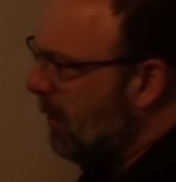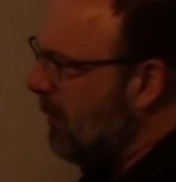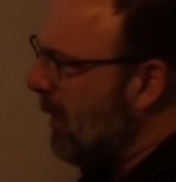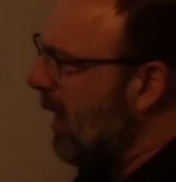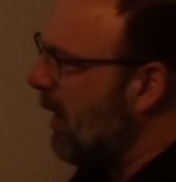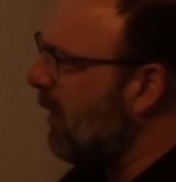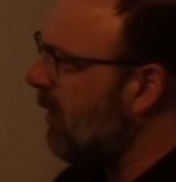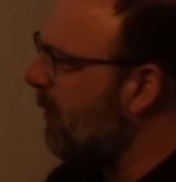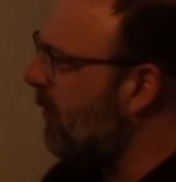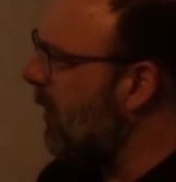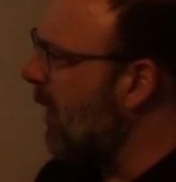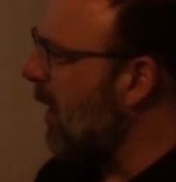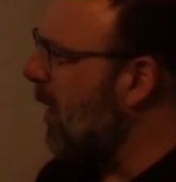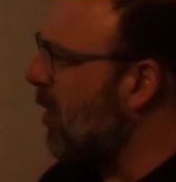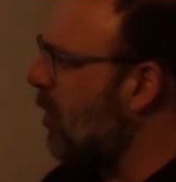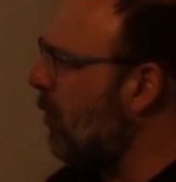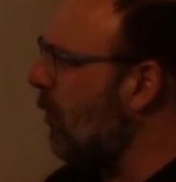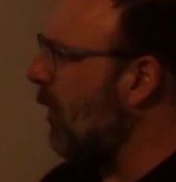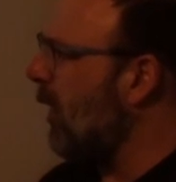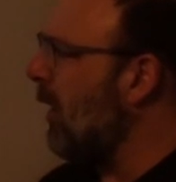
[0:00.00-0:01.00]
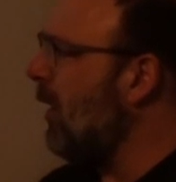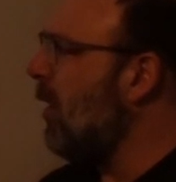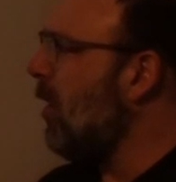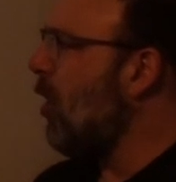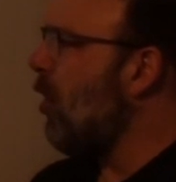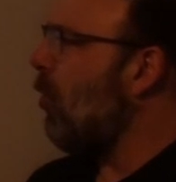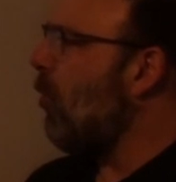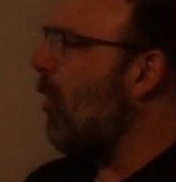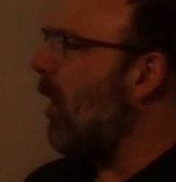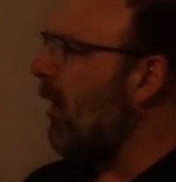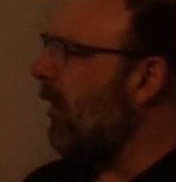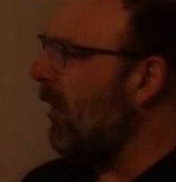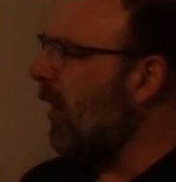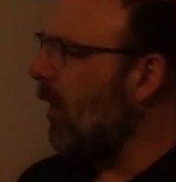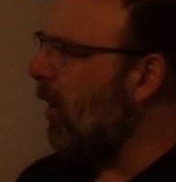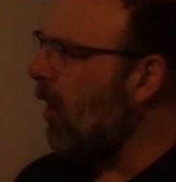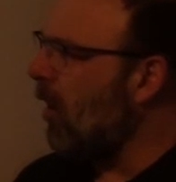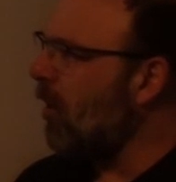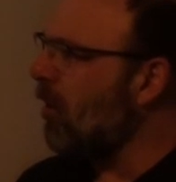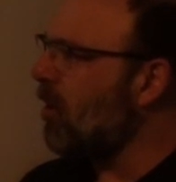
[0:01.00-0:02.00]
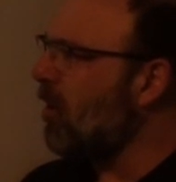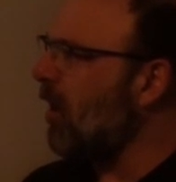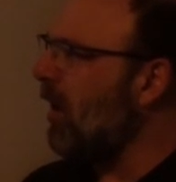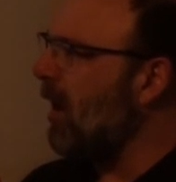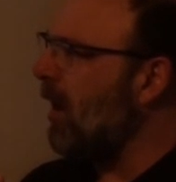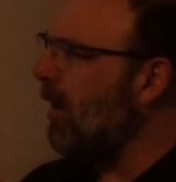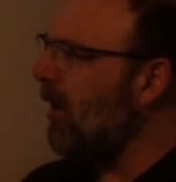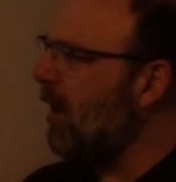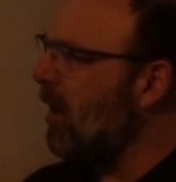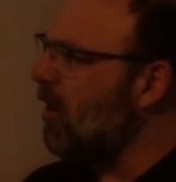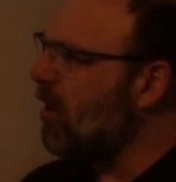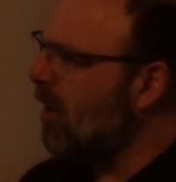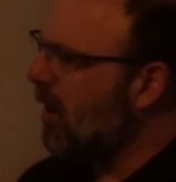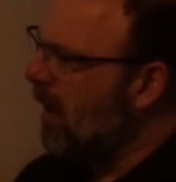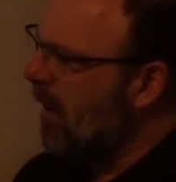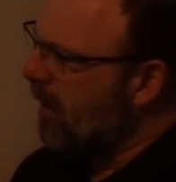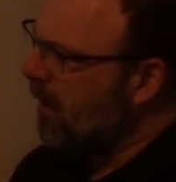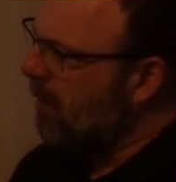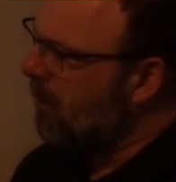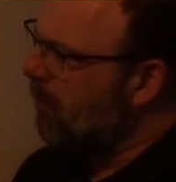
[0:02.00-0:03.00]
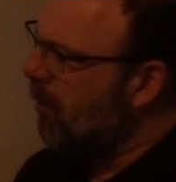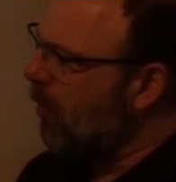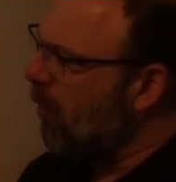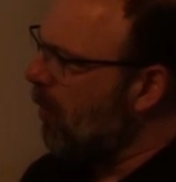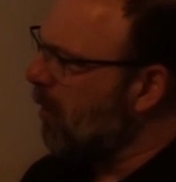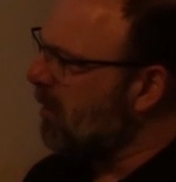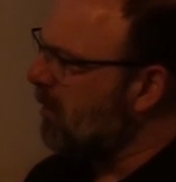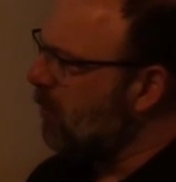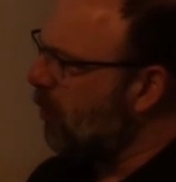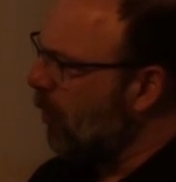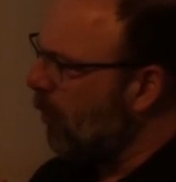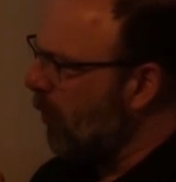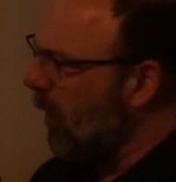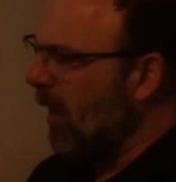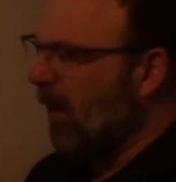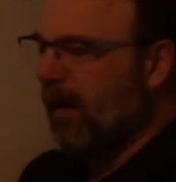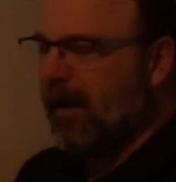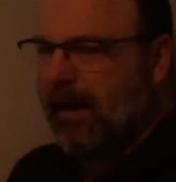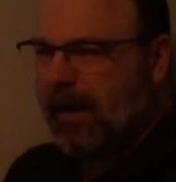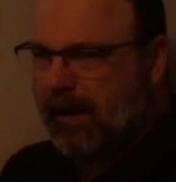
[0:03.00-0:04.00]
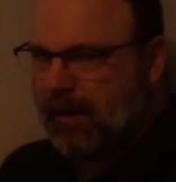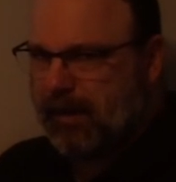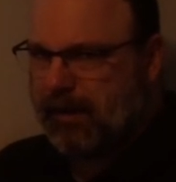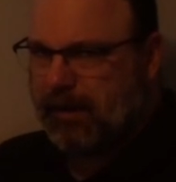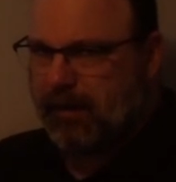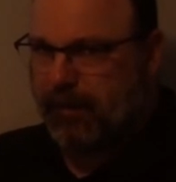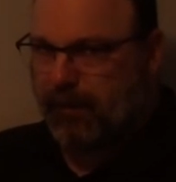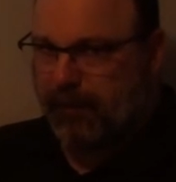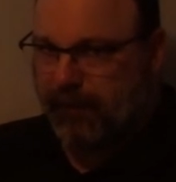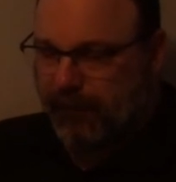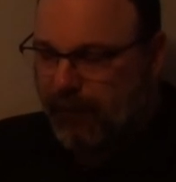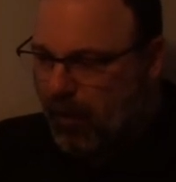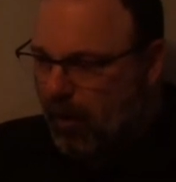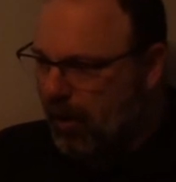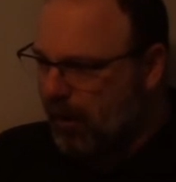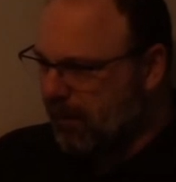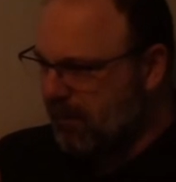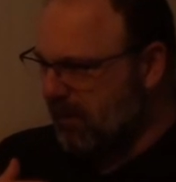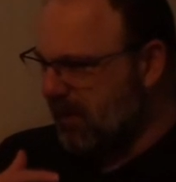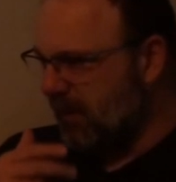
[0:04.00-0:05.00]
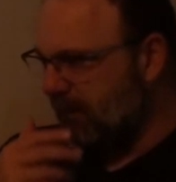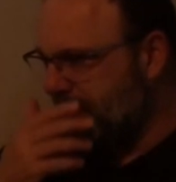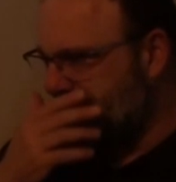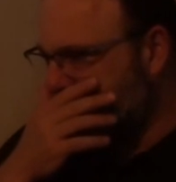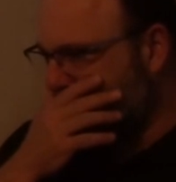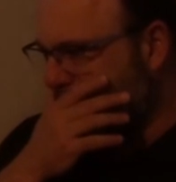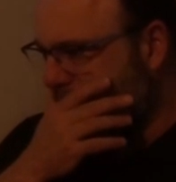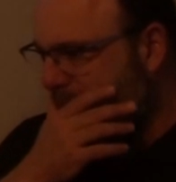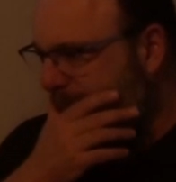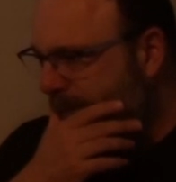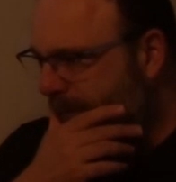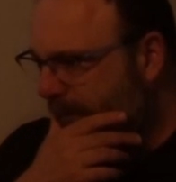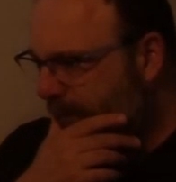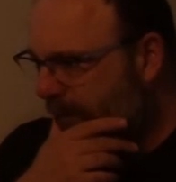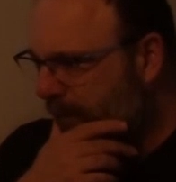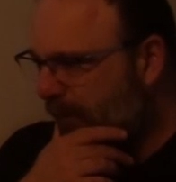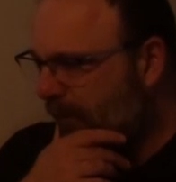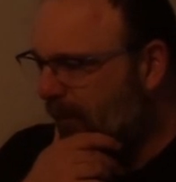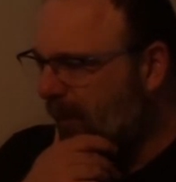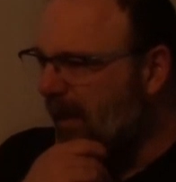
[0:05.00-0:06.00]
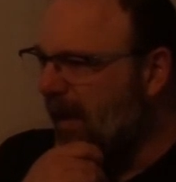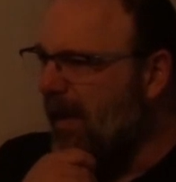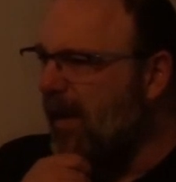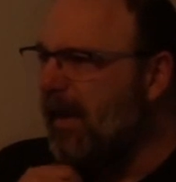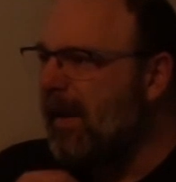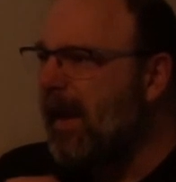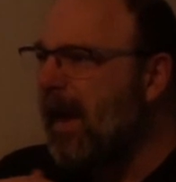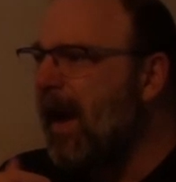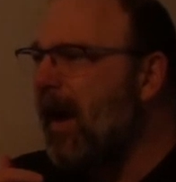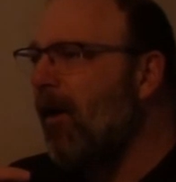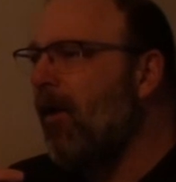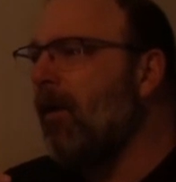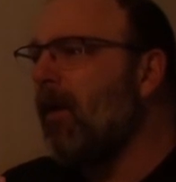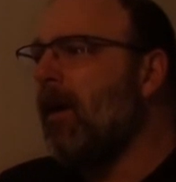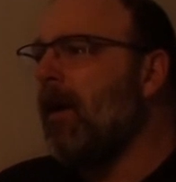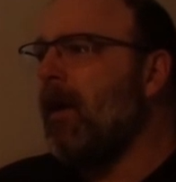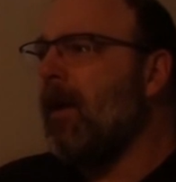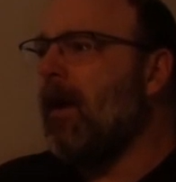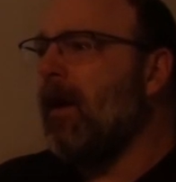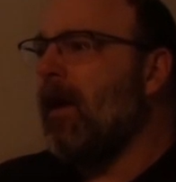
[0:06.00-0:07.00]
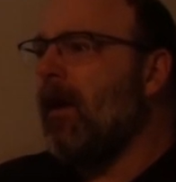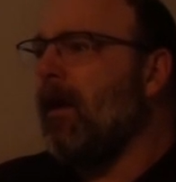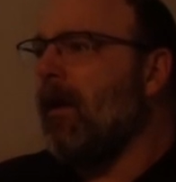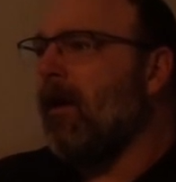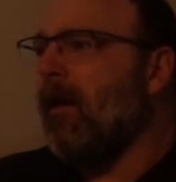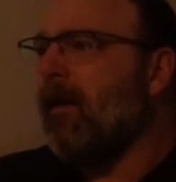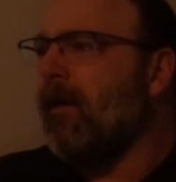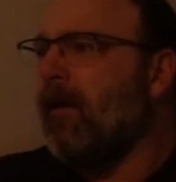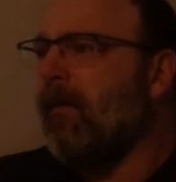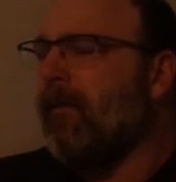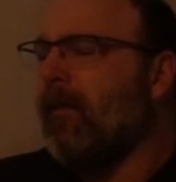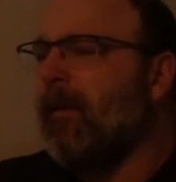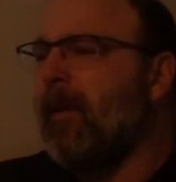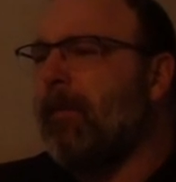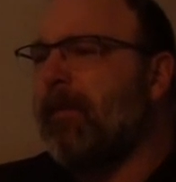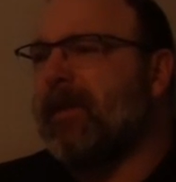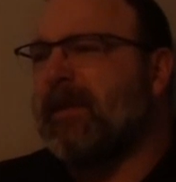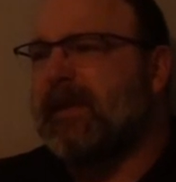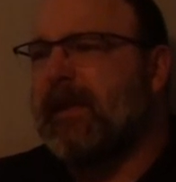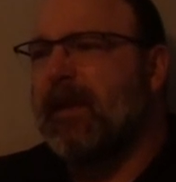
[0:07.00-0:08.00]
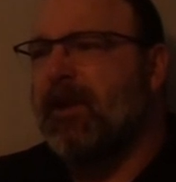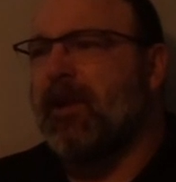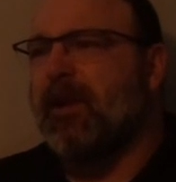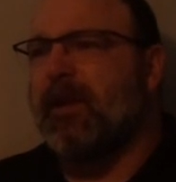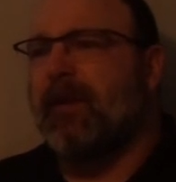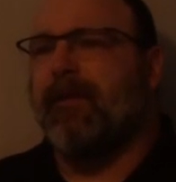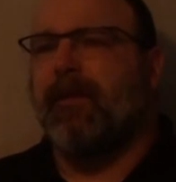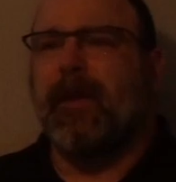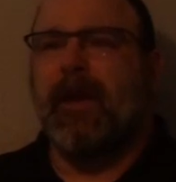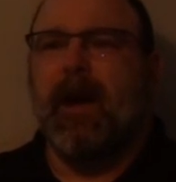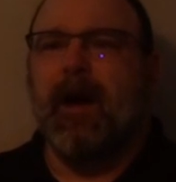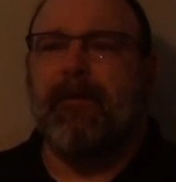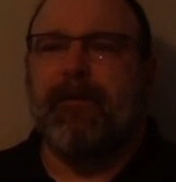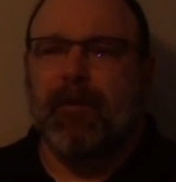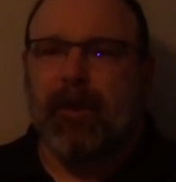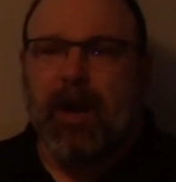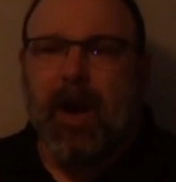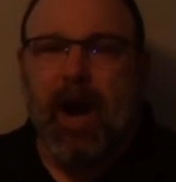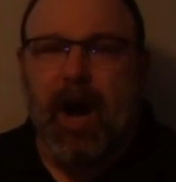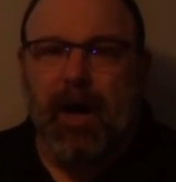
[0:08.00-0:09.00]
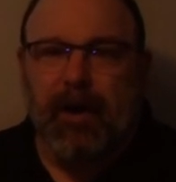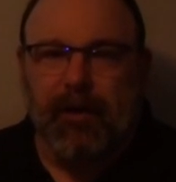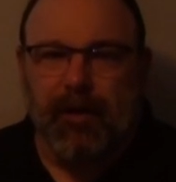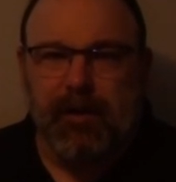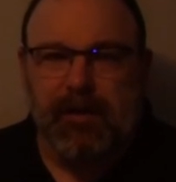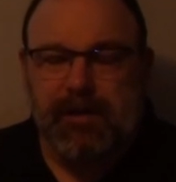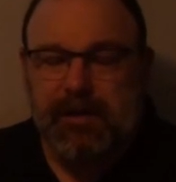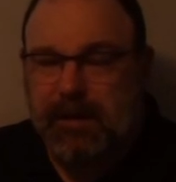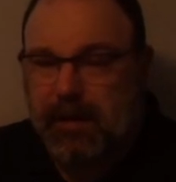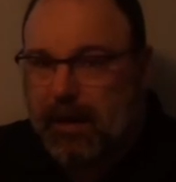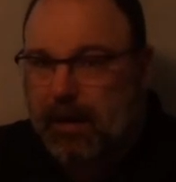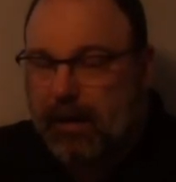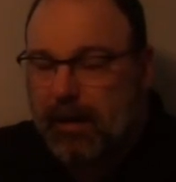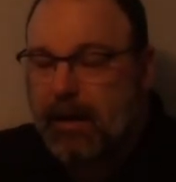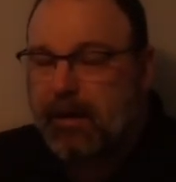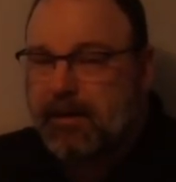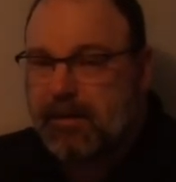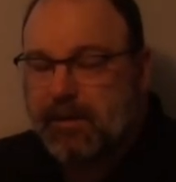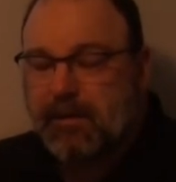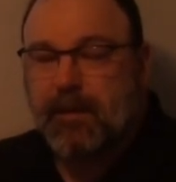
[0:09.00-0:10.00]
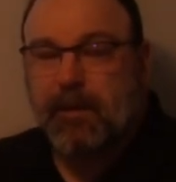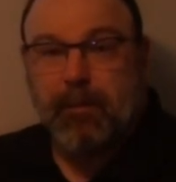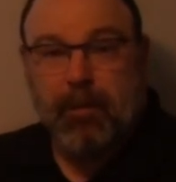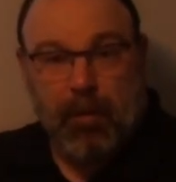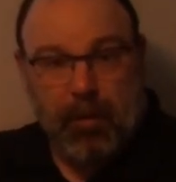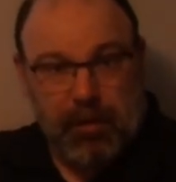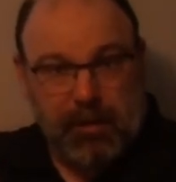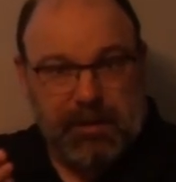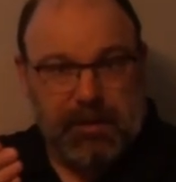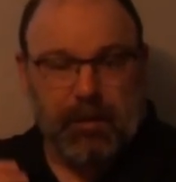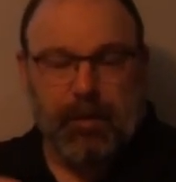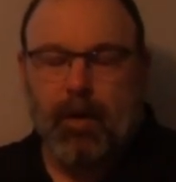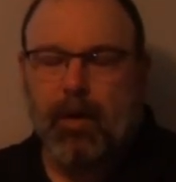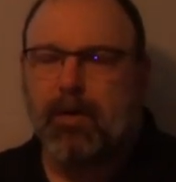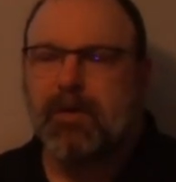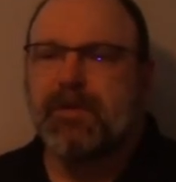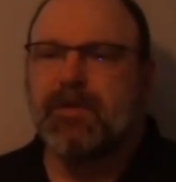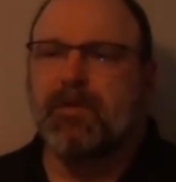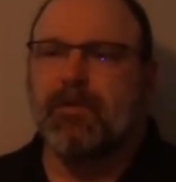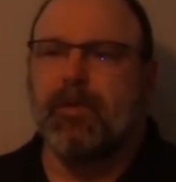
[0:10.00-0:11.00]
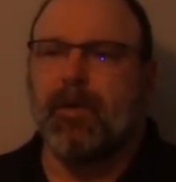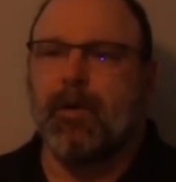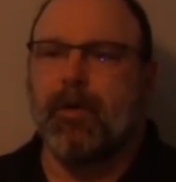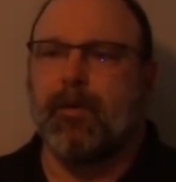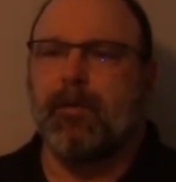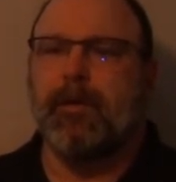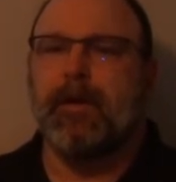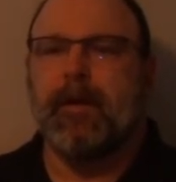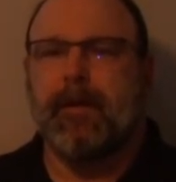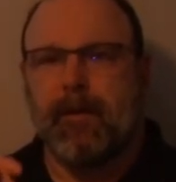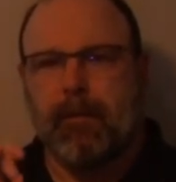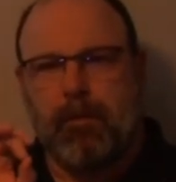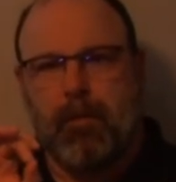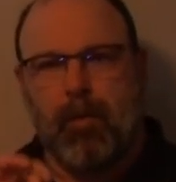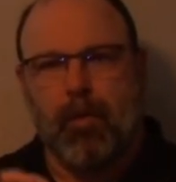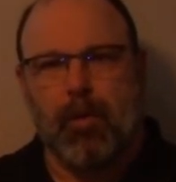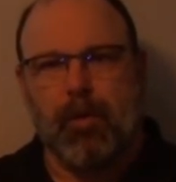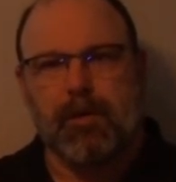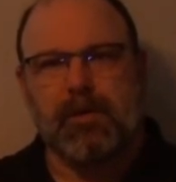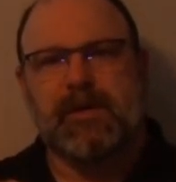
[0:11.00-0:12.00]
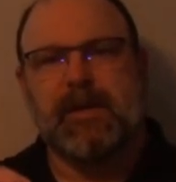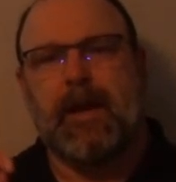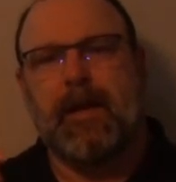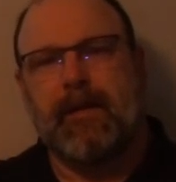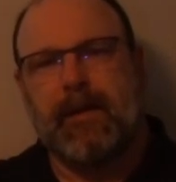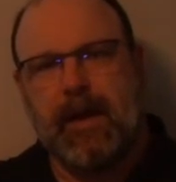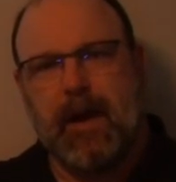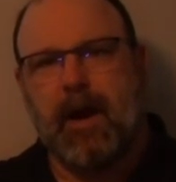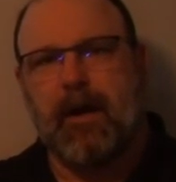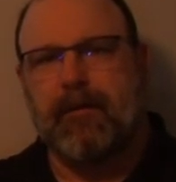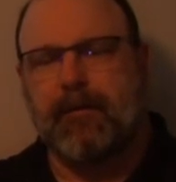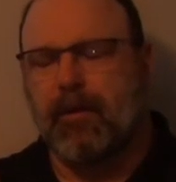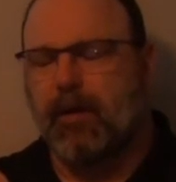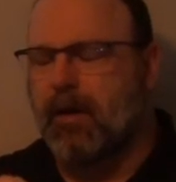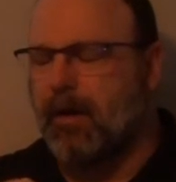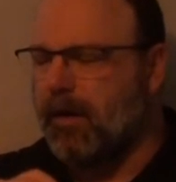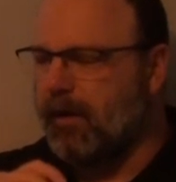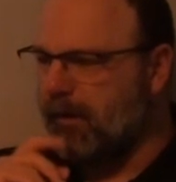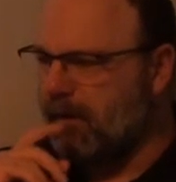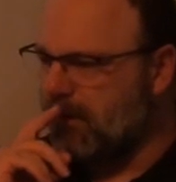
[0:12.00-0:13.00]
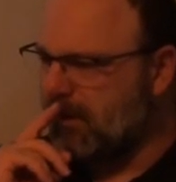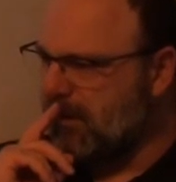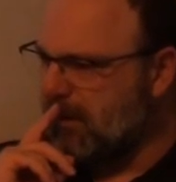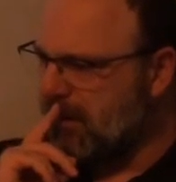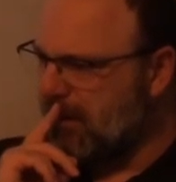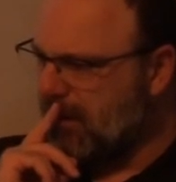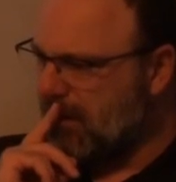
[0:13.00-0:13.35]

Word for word: and manufacturing, while the largely uneducated Boers were relegated to their farms. Now, from the position of the Afrikaners, as the Boers are also known, the Boers and the Afrikaners,